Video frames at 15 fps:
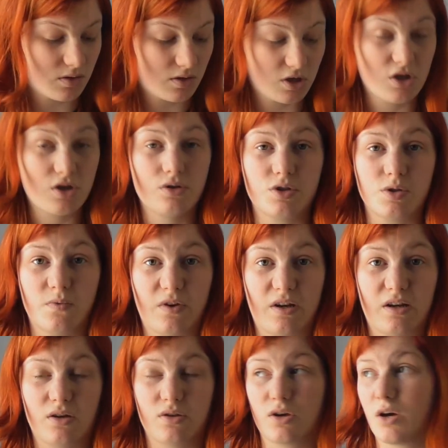on a YouTube
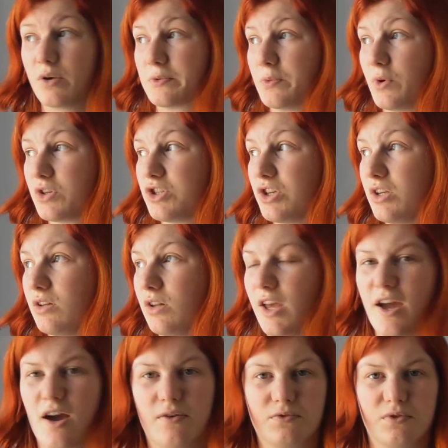video that I was watching
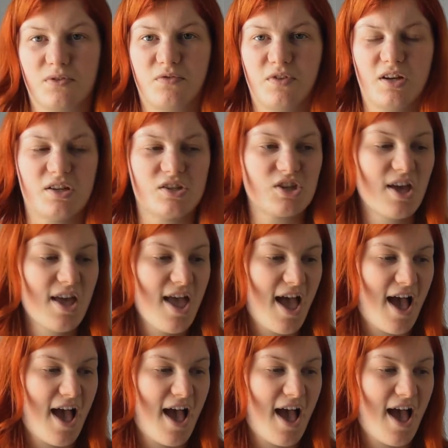like after it finished,